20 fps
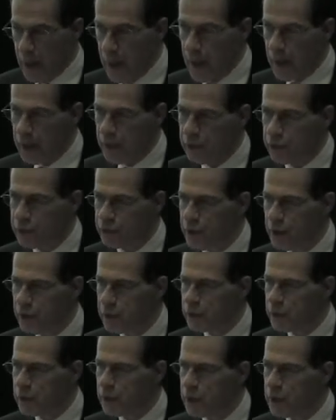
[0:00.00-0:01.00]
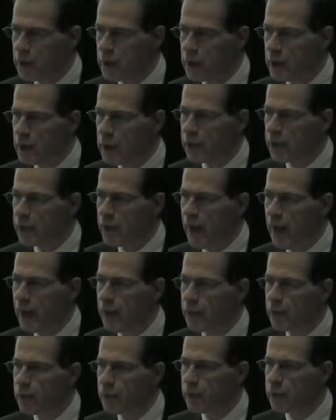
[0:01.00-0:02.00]
And he said to me
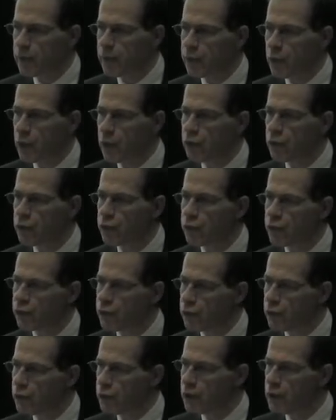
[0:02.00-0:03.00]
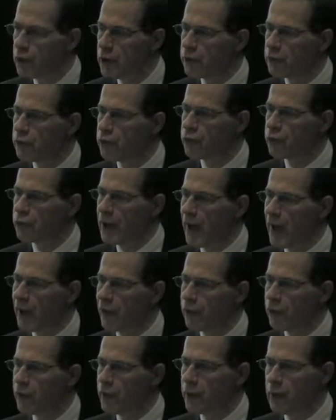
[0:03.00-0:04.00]
that, Bruce, you need to
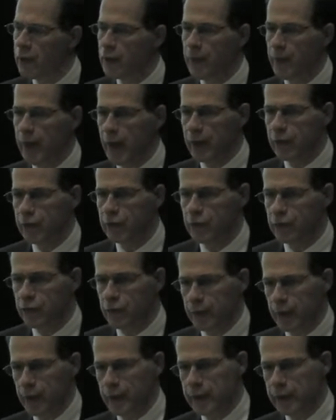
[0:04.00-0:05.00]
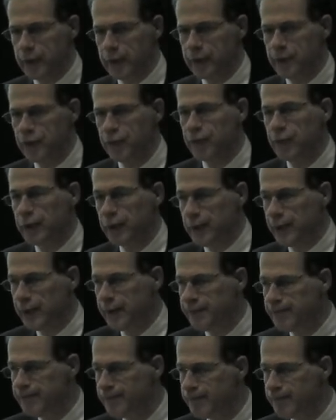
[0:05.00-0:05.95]
start thinking about disability differently.